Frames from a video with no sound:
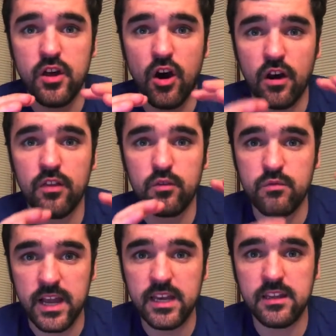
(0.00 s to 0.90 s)
on the
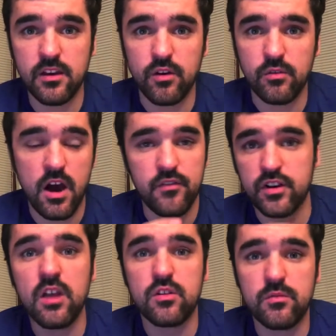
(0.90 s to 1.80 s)
radio of
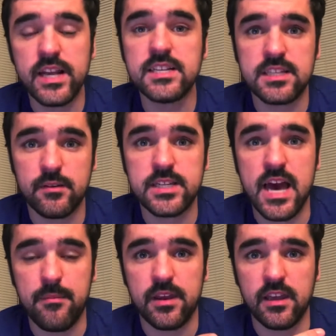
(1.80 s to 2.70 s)
another race that was
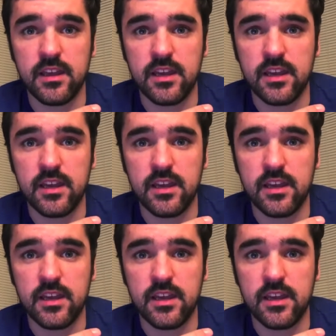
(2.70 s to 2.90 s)
happening